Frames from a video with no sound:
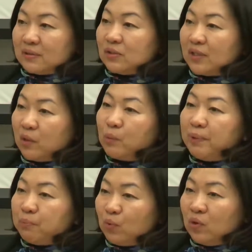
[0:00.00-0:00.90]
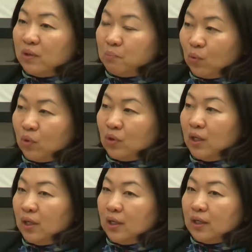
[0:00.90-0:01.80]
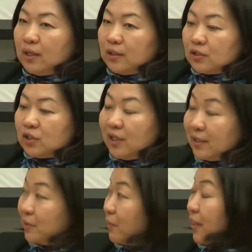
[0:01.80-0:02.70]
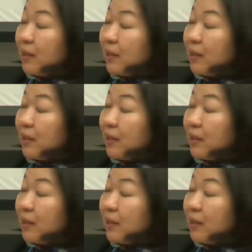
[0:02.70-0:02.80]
So there will be more and more the China.